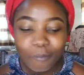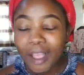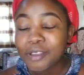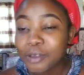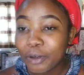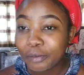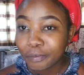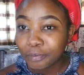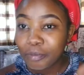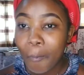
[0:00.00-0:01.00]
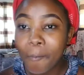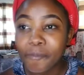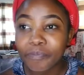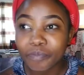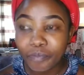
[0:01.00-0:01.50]
So
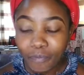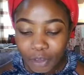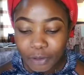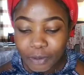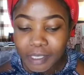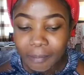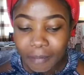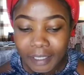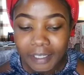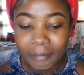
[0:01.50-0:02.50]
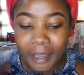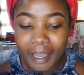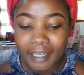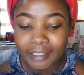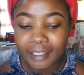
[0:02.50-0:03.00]
it was embedded in my
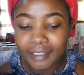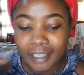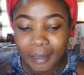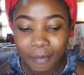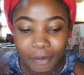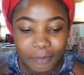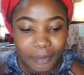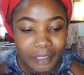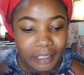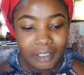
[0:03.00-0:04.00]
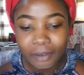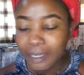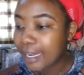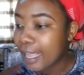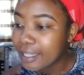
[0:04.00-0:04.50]
heart that I'm not pretty, no one
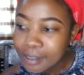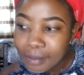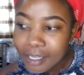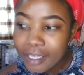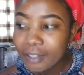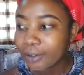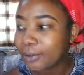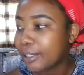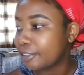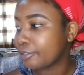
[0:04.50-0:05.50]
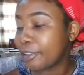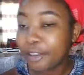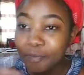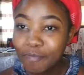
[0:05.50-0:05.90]
likes me, no one, you know.